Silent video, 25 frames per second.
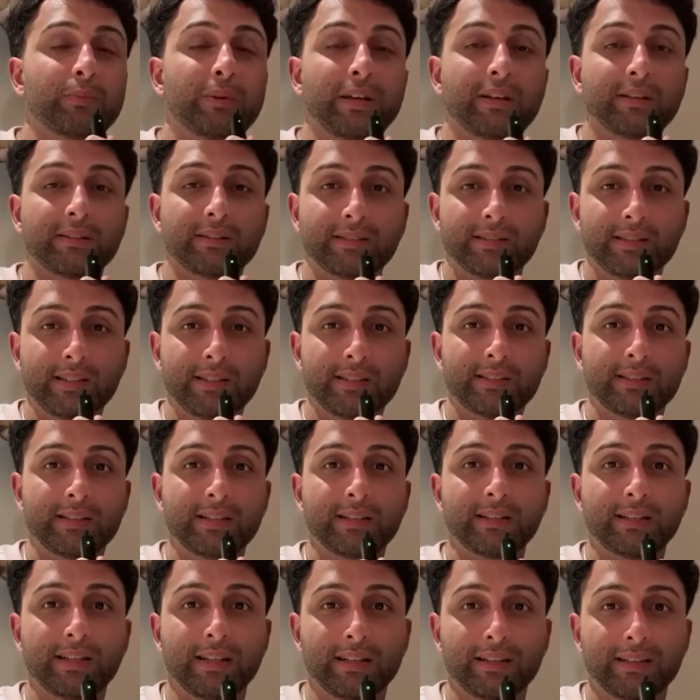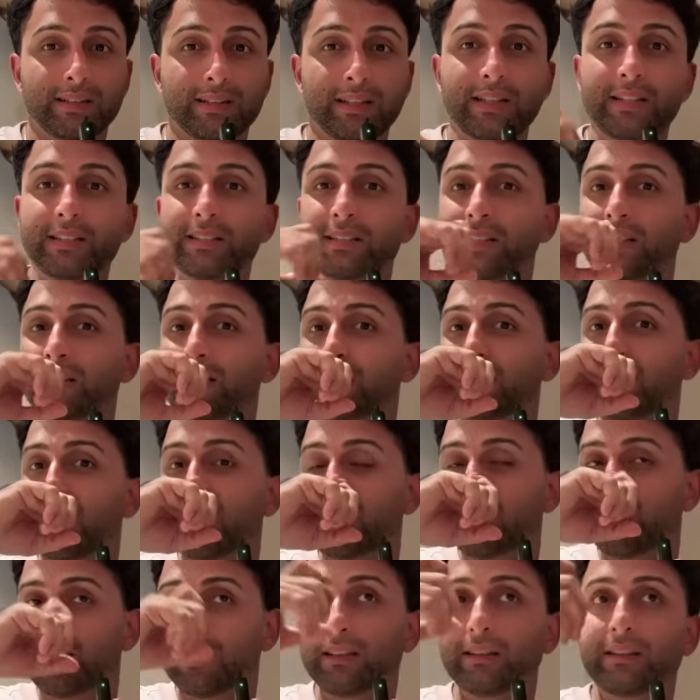be consistent and decent,
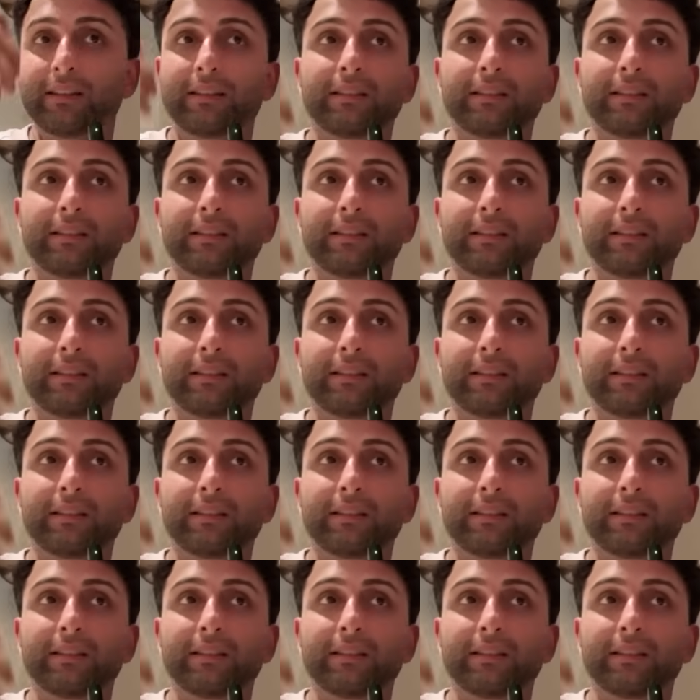and it